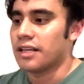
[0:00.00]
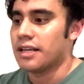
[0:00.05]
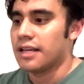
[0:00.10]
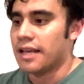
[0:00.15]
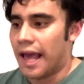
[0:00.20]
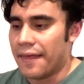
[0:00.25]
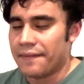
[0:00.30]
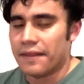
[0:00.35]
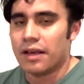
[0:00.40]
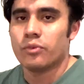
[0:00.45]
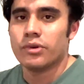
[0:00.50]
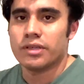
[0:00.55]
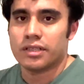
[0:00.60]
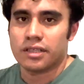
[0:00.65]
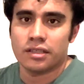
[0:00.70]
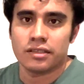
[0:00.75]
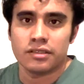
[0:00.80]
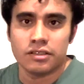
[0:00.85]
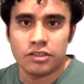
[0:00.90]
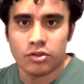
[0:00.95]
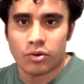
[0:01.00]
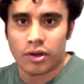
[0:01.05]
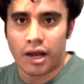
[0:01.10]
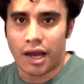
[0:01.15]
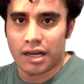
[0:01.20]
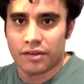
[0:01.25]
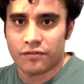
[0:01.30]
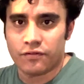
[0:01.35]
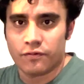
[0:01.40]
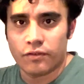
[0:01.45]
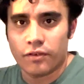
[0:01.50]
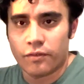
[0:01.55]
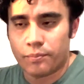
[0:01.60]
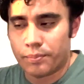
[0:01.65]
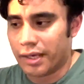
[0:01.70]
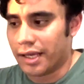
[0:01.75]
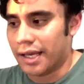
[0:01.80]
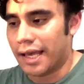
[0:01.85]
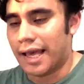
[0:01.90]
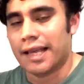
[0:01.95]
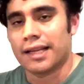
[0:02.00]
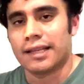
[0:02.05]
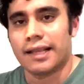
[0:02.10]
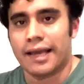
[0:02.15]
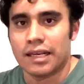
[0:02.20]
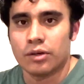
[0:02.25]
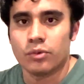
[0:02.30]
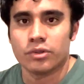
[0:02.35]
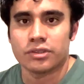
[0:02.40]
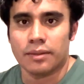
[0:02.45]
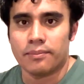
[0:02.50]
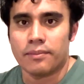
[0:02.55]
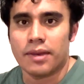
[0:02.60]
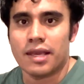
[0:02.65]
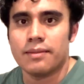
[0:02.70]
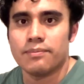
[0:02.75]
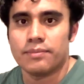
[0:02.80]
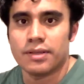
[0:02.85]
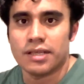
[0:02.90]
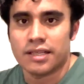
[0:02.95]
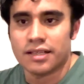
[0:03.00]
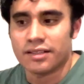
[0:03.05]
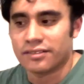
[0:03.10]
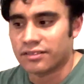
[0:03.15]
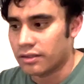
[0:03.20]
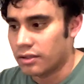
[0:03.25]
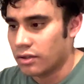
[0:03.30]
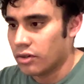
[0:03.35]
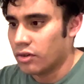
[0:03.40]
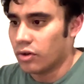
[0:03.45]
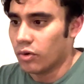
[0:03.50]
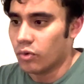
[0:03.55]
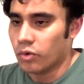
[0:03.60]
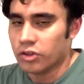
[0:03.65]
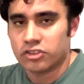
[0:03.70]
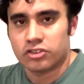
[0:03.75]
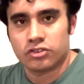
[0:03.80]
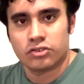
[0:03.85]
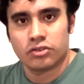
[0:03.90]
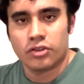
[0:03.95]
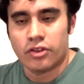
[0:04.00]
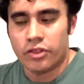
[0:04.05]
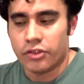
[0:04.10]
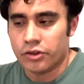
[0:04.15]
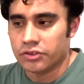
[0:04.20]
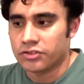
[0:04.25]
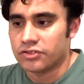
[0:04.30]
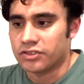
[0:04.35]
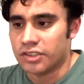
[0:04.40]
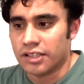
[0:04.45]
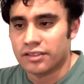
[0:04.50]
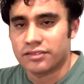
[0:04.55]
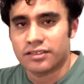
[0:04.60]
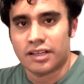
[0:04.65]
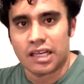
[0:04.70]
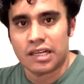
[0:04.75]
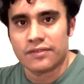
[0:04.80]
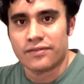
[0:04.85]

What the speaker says: And then we can, kind of pick a headline and what the main beat is once those things kind of